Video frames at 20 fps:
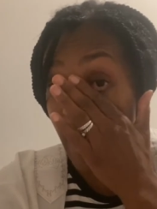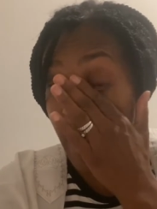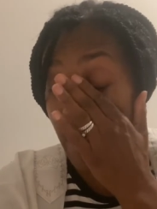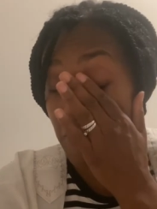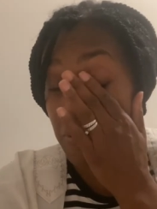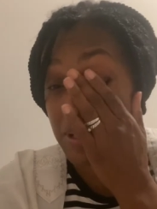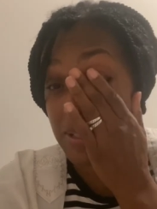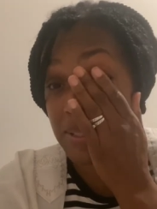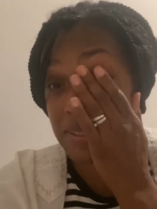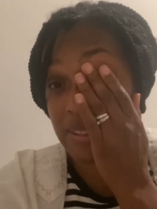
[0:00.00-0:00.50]

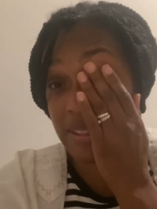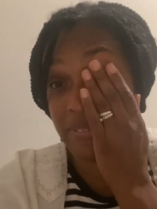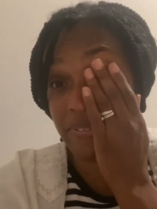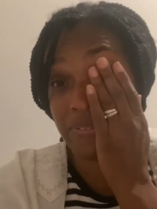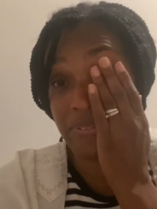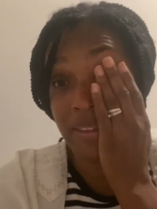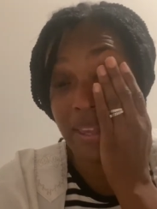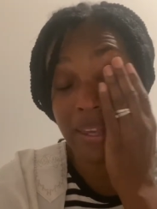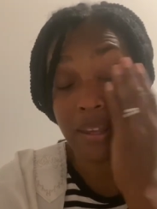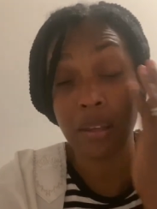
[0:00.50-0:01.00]
was
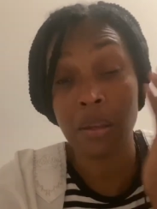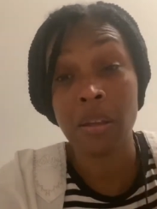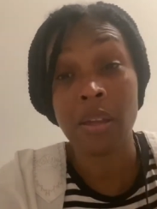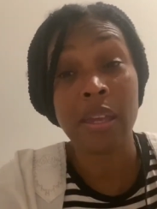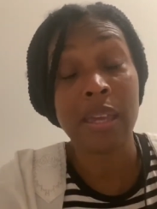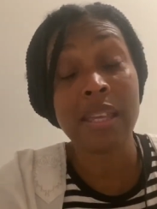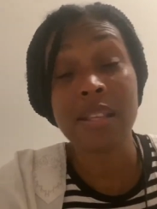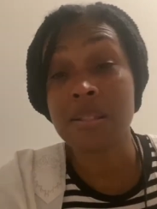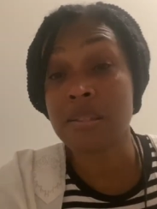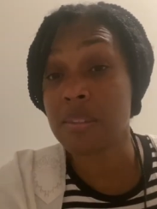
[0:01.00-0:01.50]
stiff-necked,
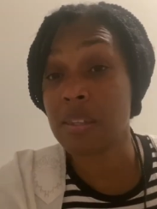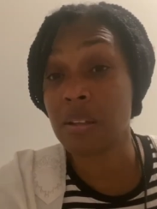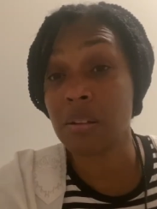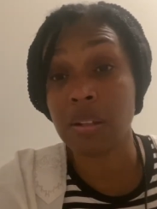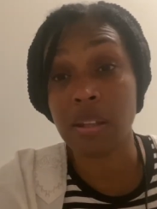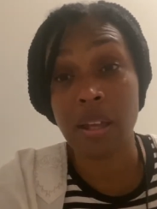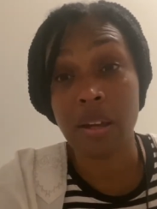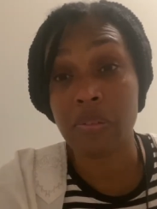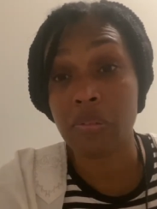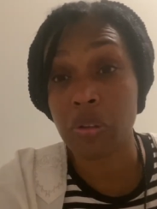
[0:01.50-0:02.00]
he still
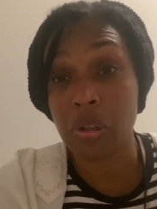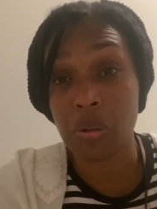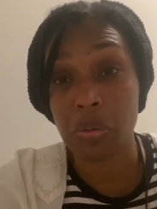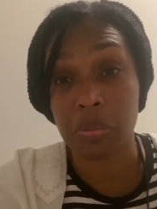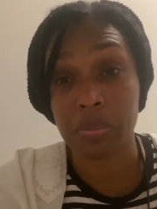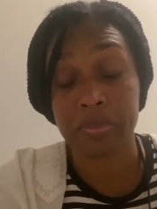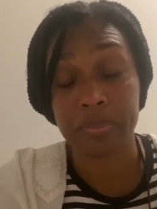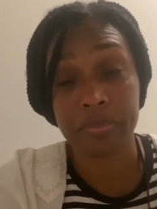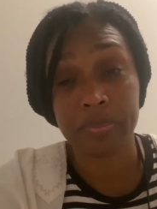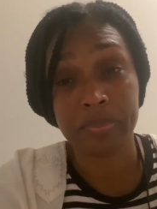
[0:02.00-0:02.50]
loved you.
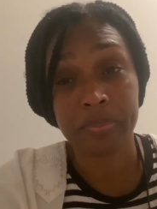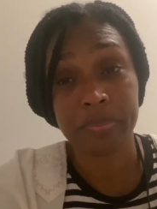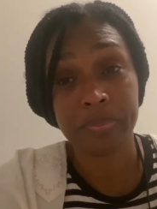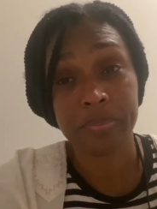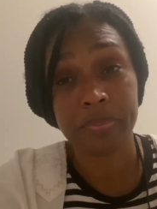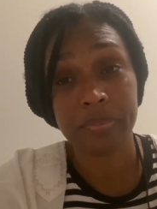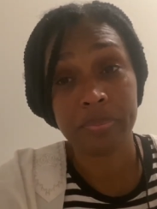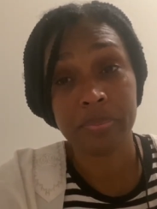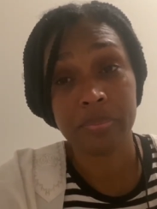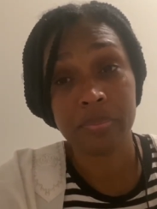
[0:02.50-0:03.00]

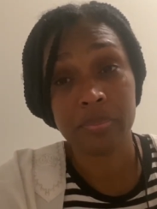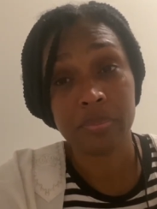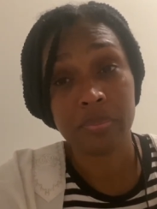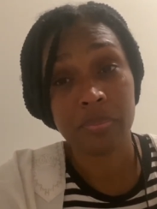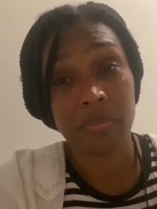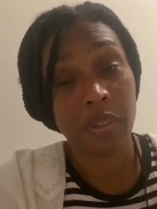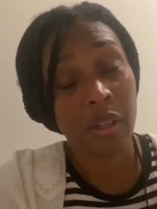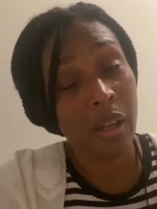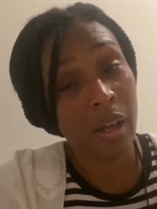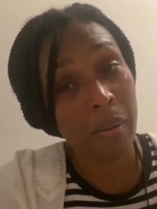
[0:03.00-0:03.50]

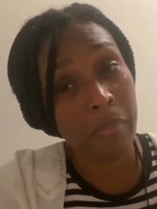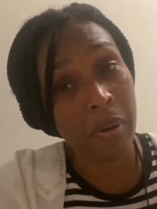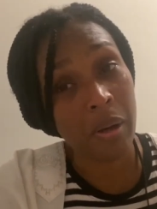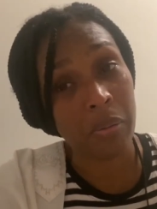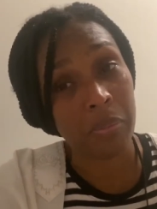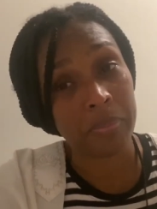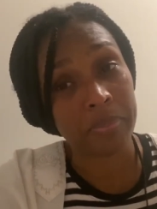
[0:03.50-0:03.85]
Come on.